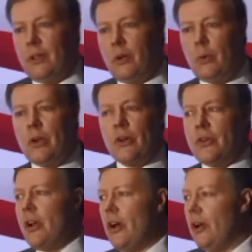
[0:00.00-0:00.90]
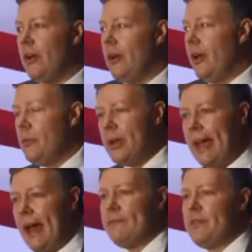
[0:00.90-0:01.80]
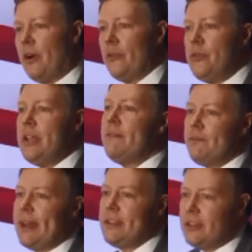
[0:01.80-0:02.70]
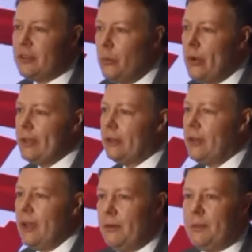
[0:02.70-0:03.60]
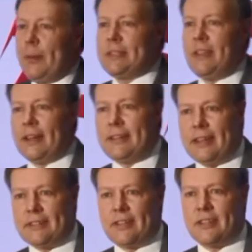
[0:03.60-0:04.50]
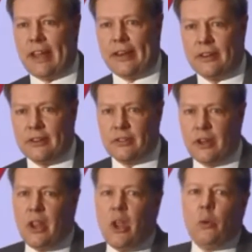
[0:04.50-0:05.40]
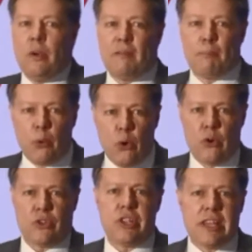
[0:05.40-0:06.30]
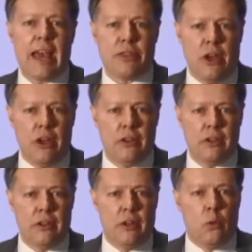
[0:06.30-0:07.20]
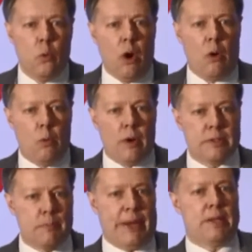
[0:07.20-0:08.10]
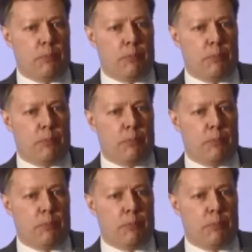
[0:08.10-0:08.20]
We are not, and we have not reinvented the wheel with PCI DSS standards. We have brought together what was best